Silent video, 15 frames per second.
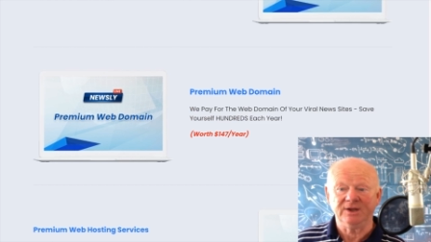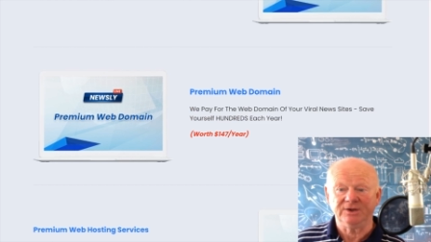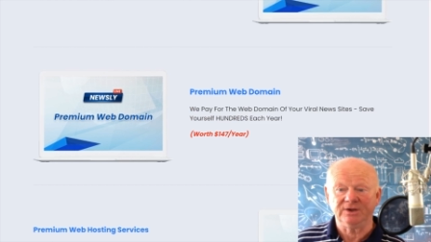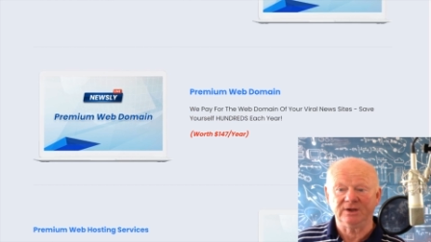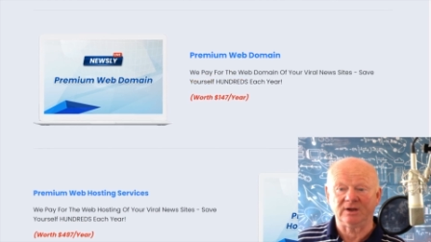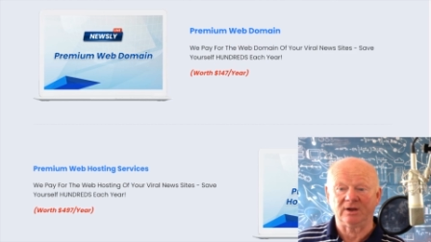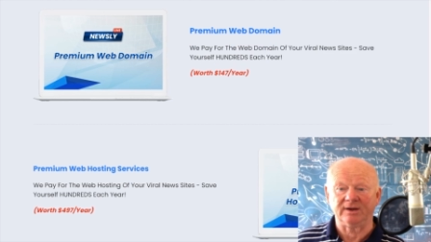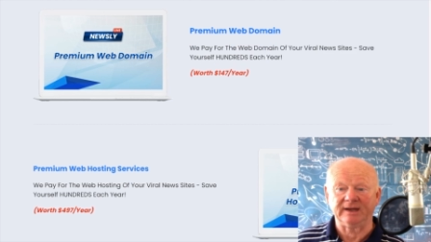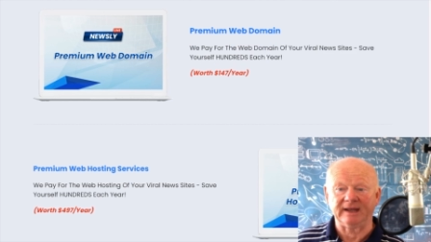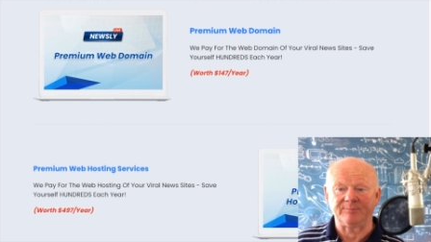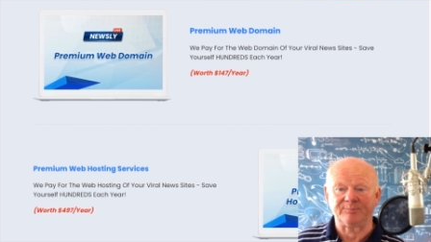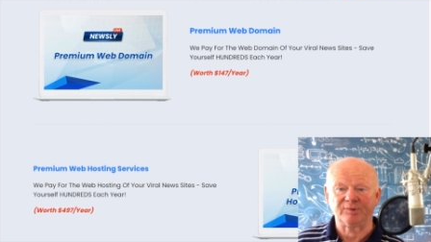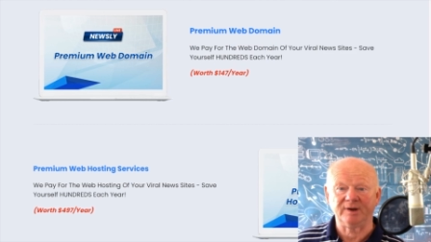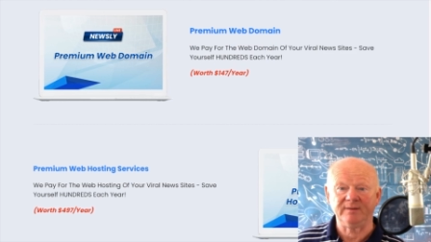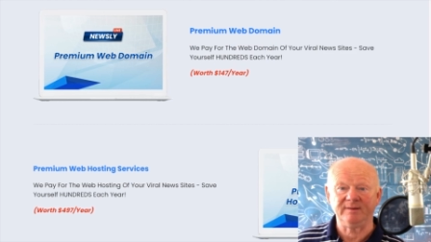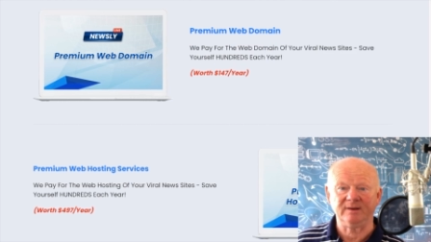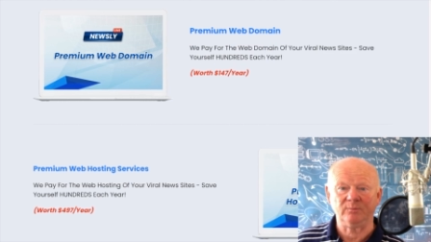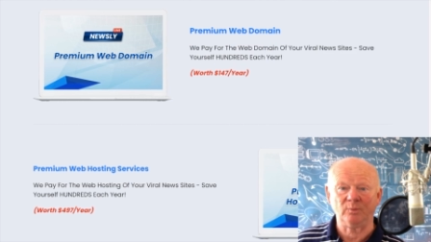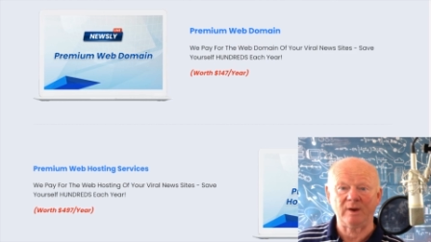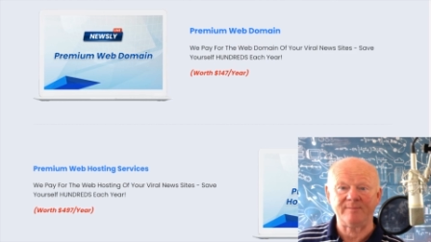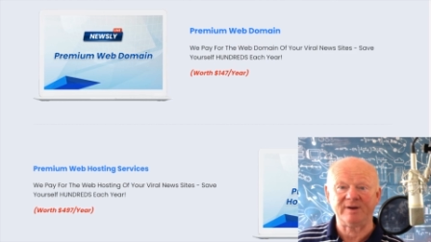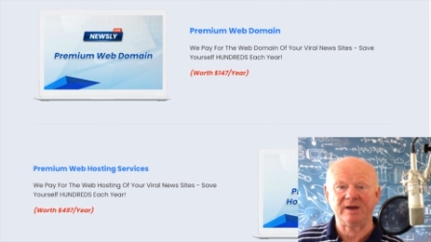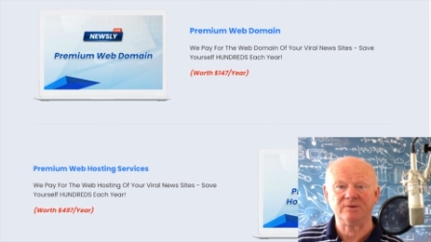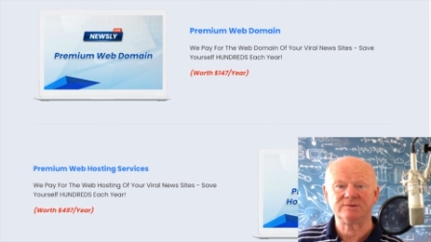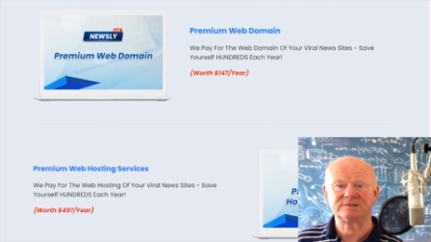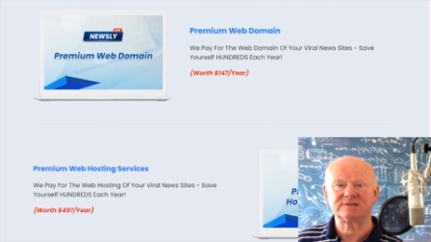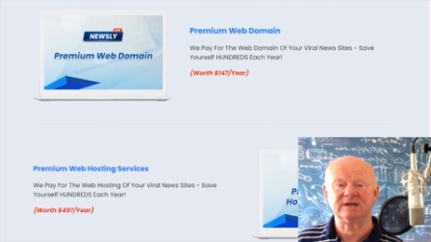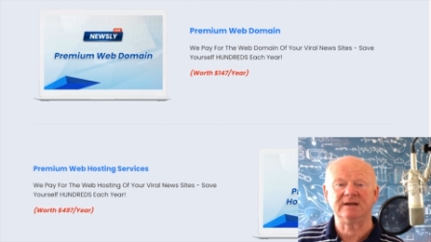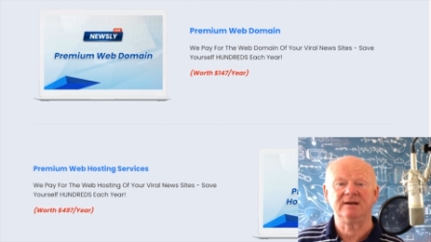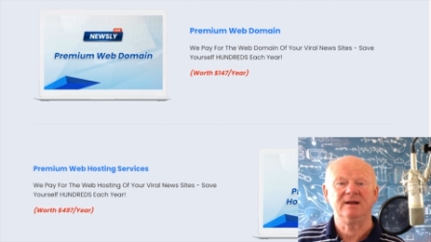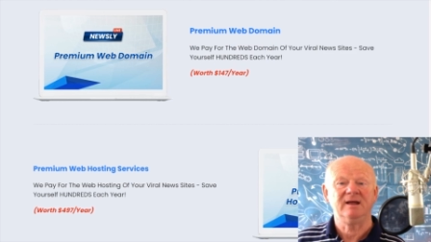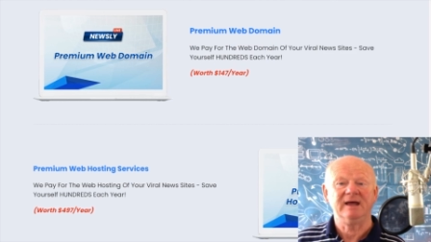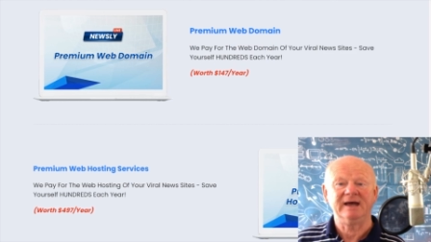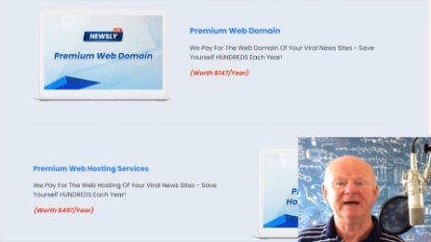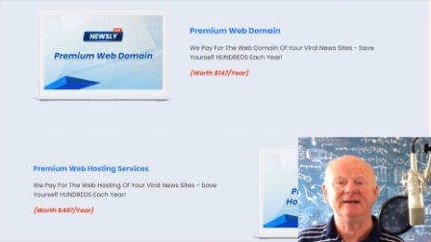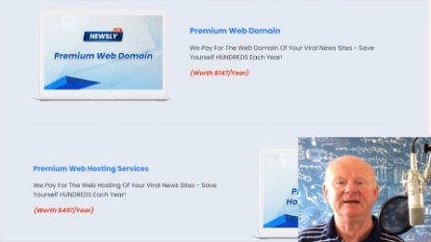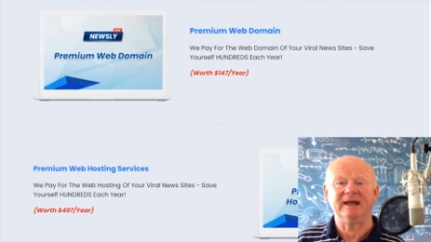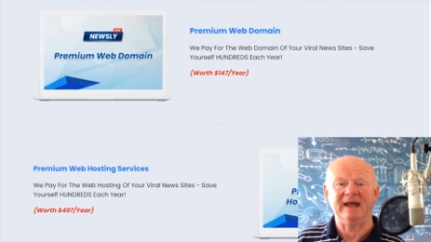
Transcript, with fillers: You're going to get premium web hosting and